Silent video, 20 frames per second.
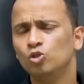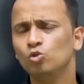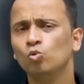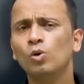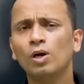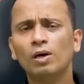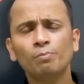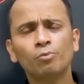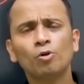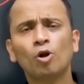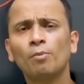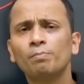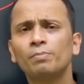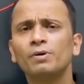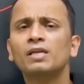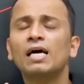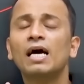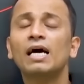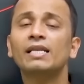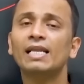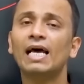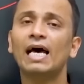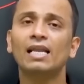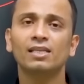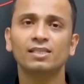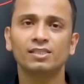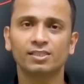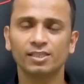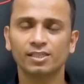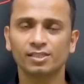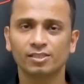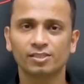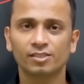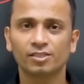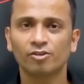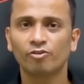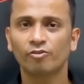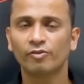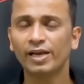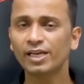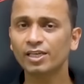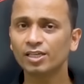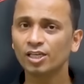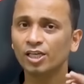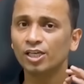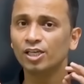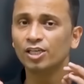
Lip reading: do a proper analysis, right?